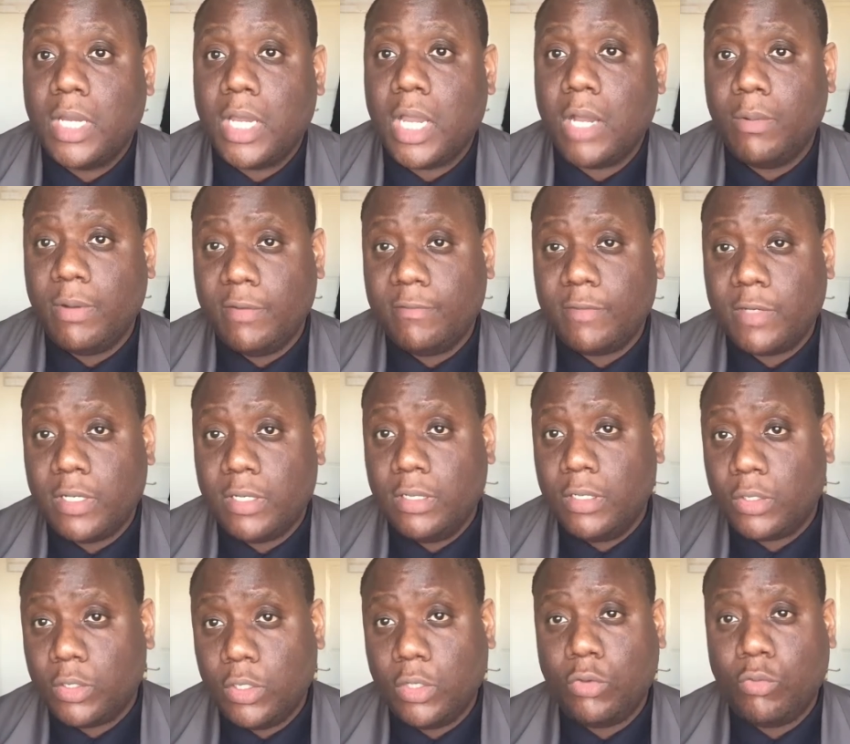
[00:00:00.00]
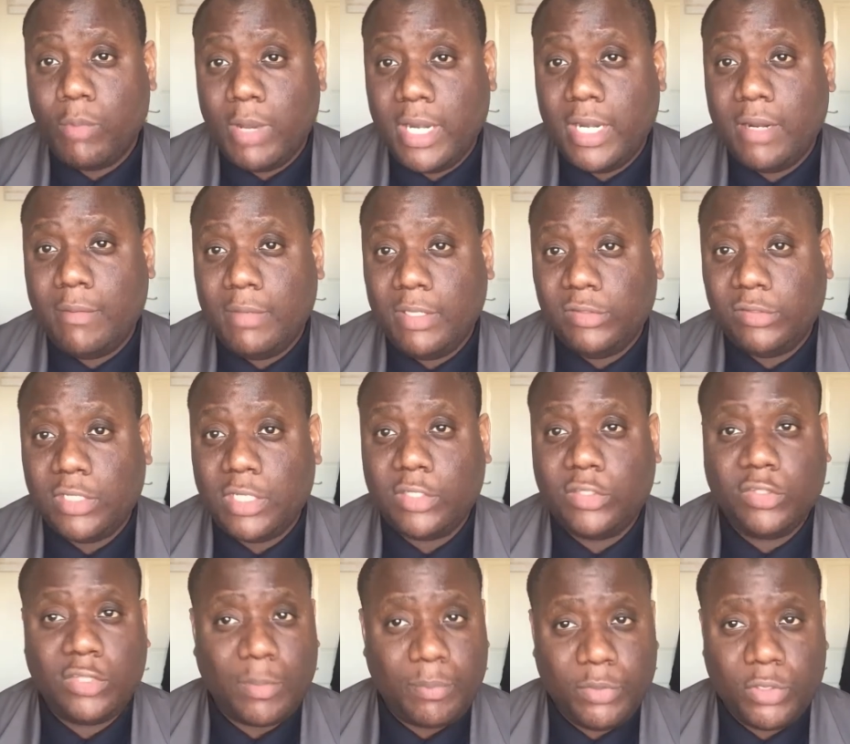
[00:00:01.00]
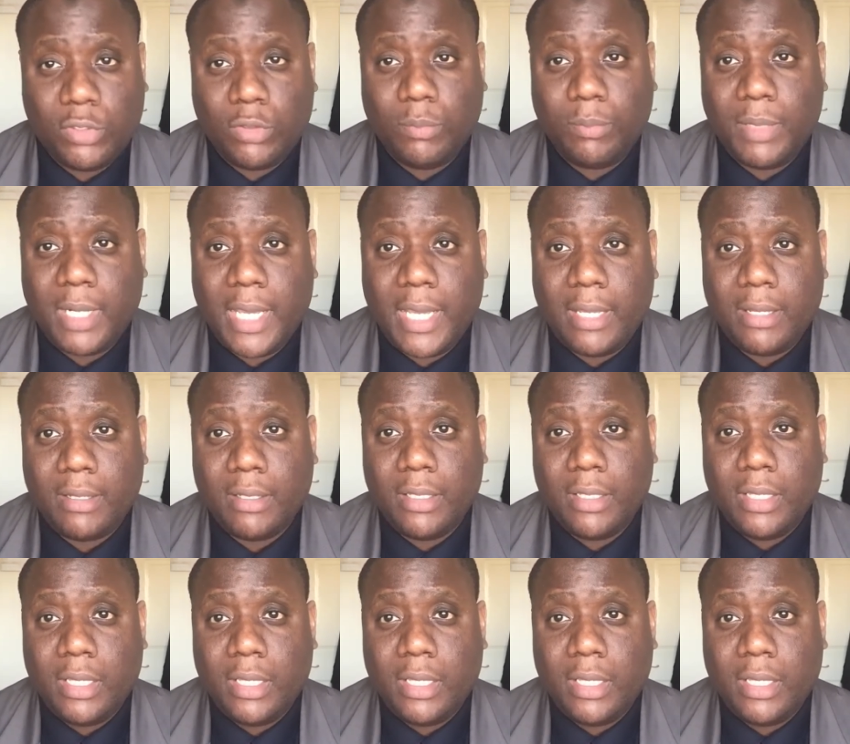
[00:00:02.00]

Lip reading: However, Cooke Whelan is an exceptional player.